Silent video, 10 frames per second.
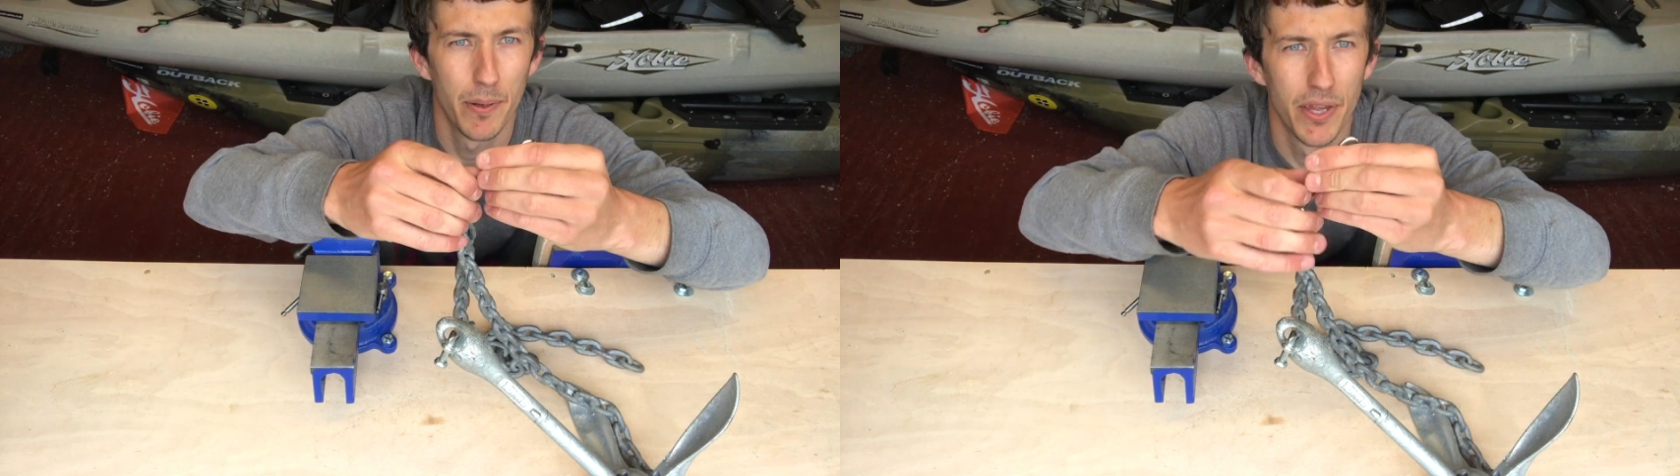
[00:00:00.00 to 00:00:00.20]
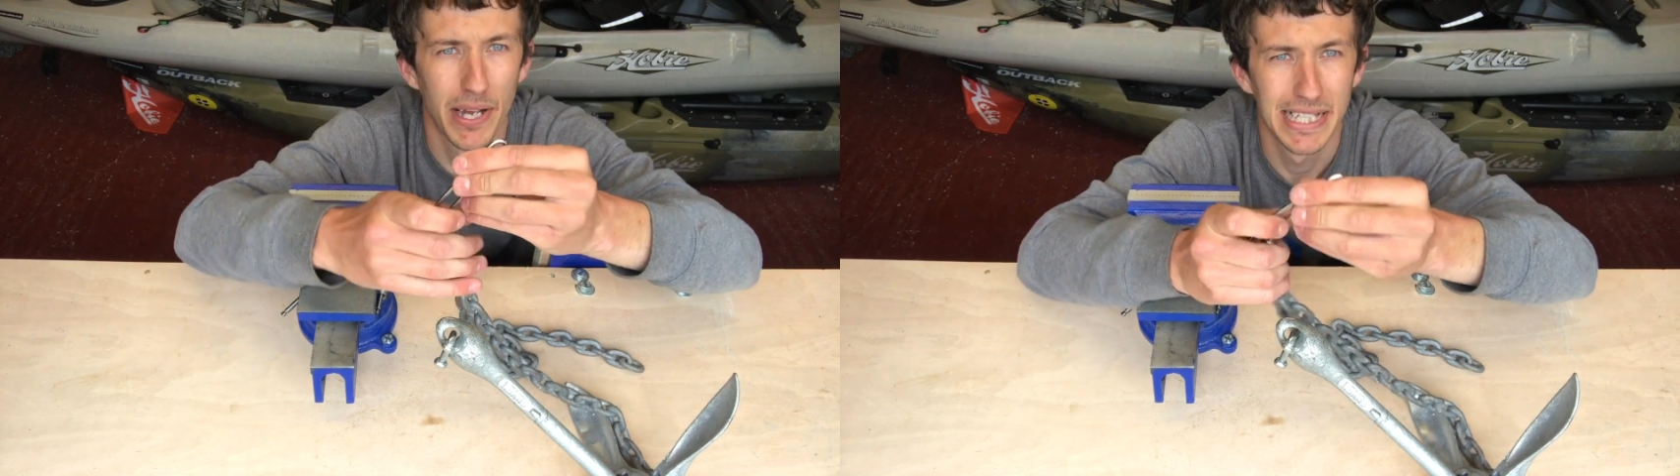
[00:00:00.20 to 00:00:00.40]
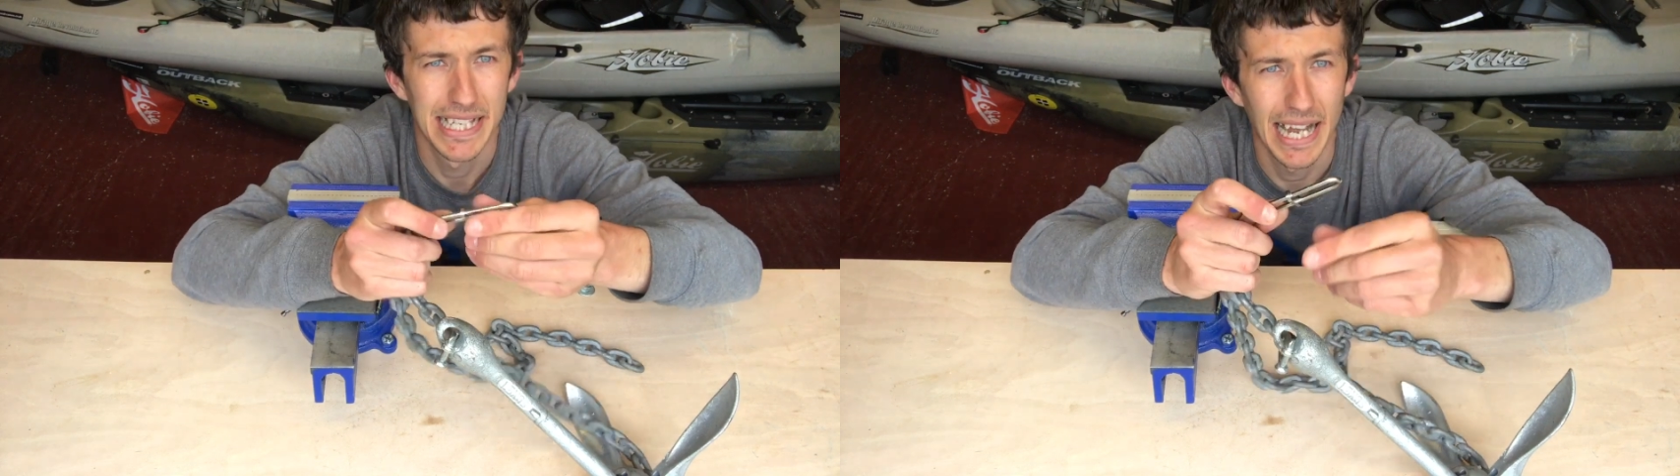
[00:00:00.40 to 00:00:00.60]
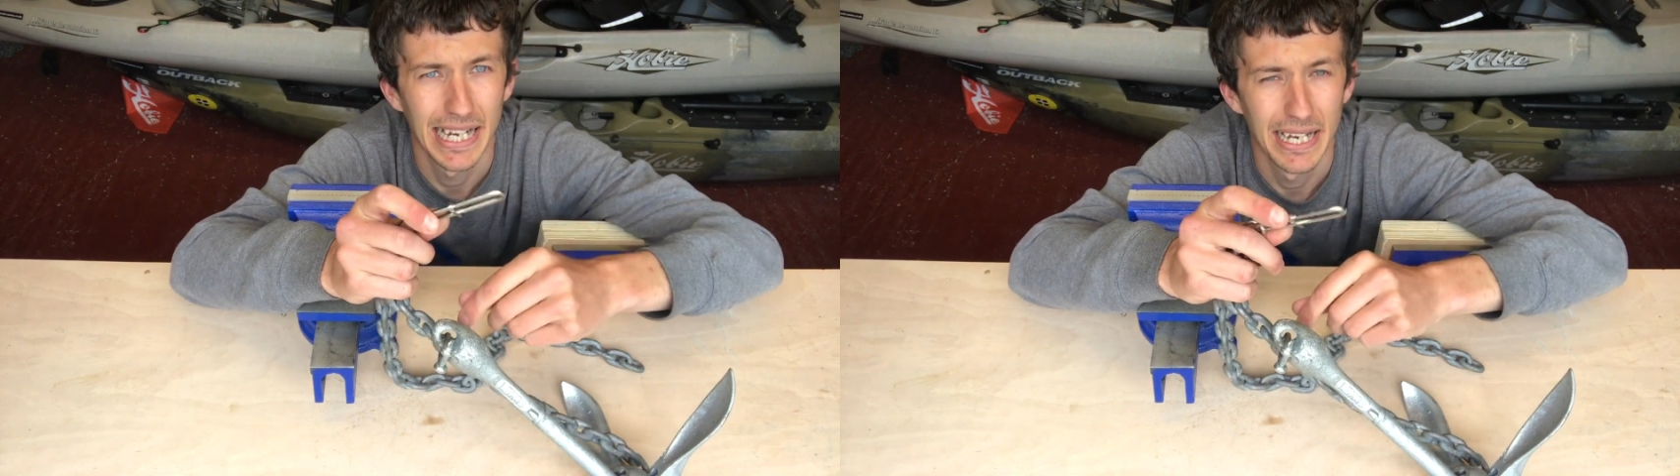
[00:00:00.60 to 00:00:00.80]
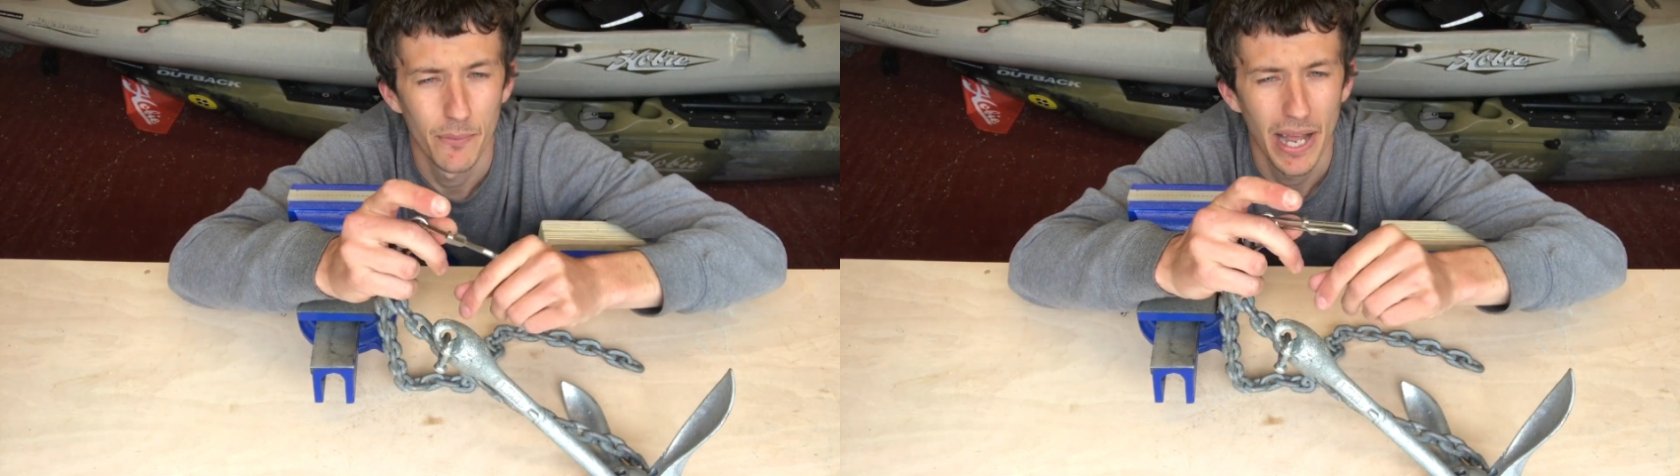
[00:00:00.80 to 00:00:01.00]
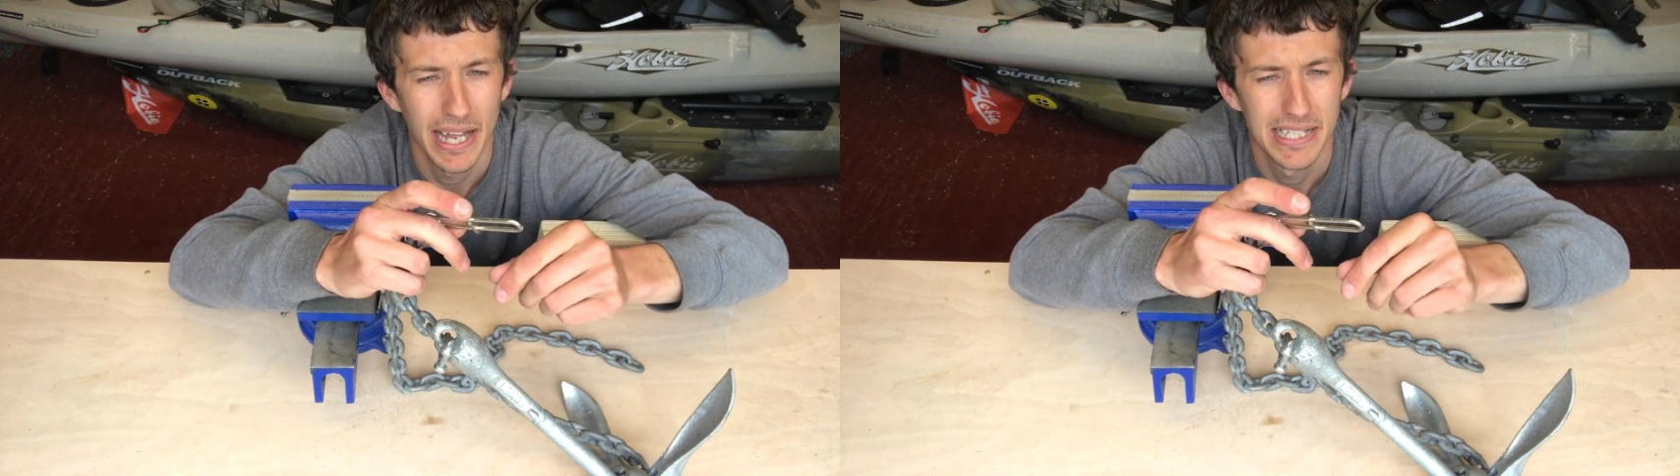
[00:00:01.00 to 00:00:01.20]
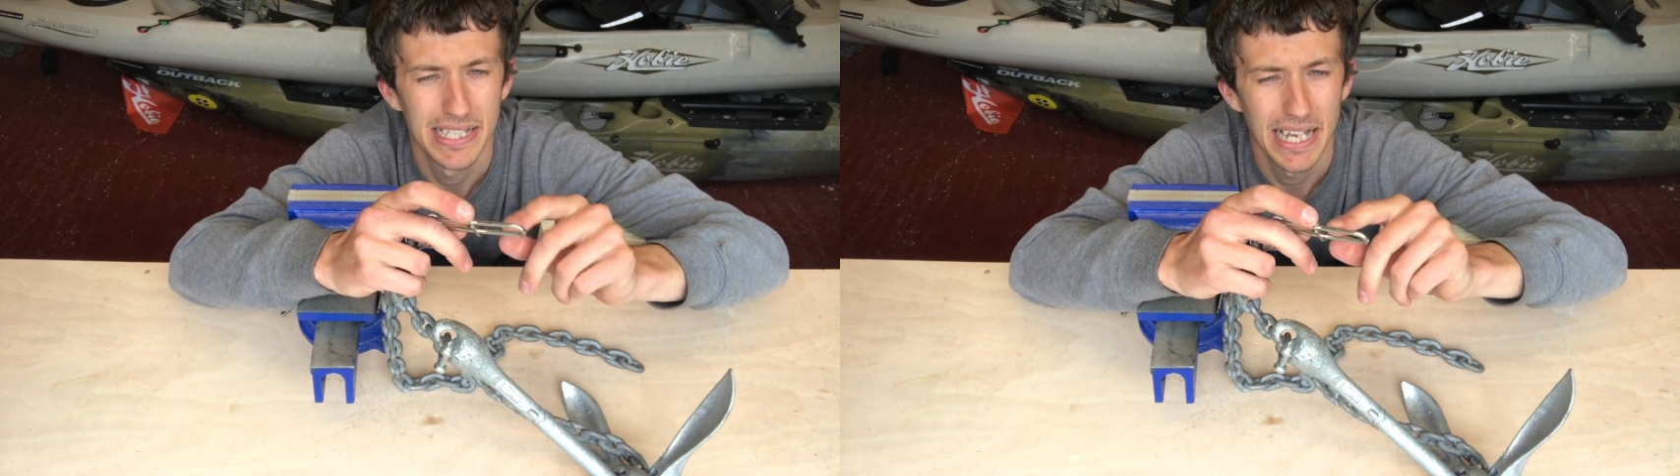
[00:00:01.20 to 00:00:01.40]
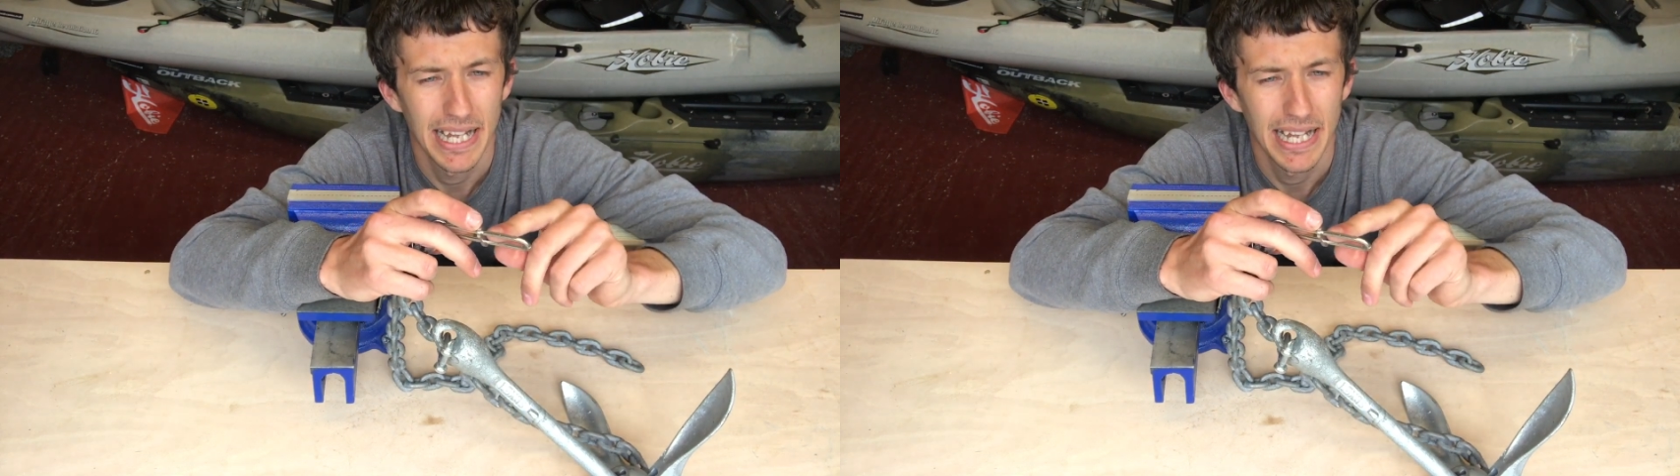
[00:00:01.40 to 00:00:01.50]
and know exactly where to set